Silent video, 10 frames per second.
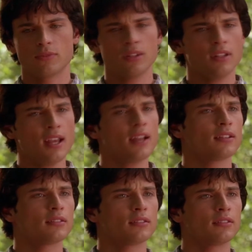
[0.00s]
Yeah,
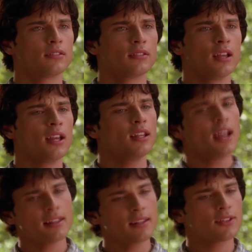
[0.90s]
I
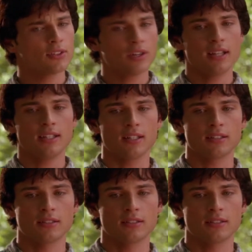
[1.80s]
think that's a good idea.